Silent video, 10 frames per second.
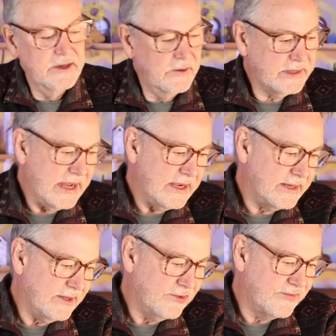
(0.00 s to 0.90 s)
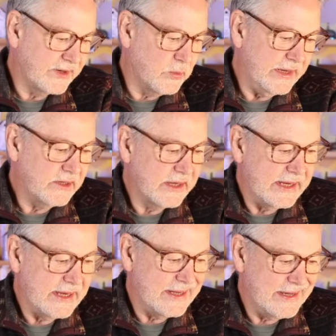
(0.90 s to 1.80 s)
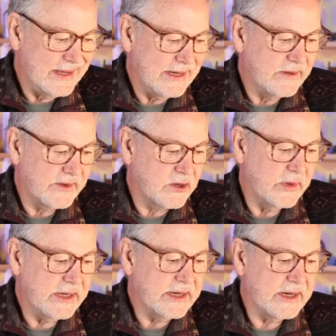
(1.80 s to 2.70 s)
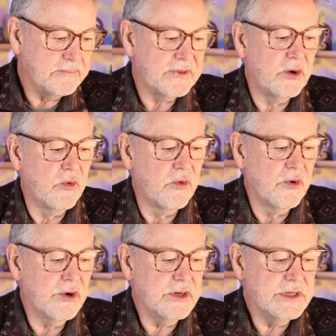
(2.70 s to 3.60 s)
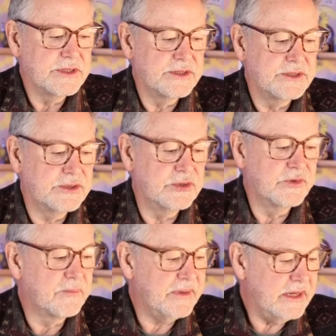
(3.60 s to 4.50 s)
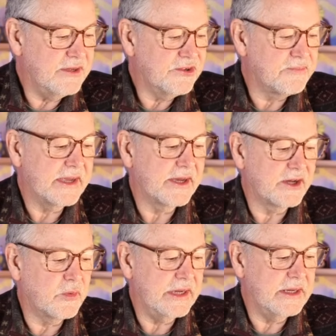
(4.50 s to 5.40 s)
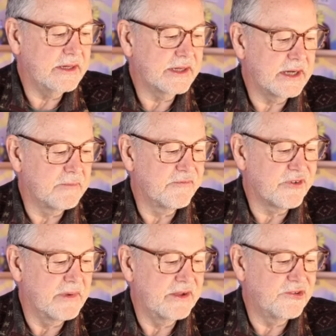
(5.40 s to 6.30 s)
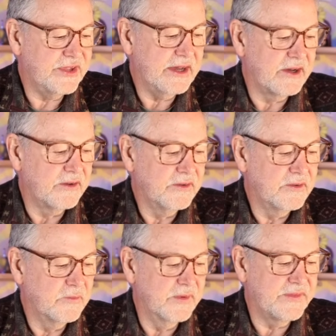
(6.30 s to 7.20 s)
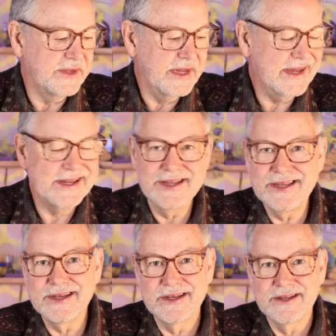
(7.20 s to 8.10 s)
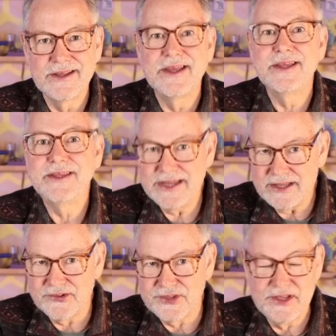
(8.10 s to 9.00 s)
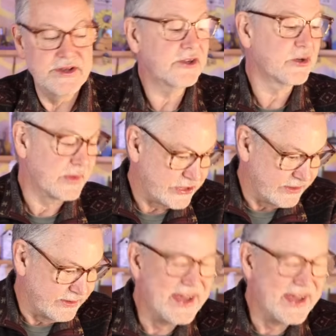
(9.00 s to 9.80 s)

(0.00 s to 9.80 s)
Okay, does the queen lay an egg in the queen cup, or do the bees make a queen cup from a cell with an egg in it? Yes. Next question.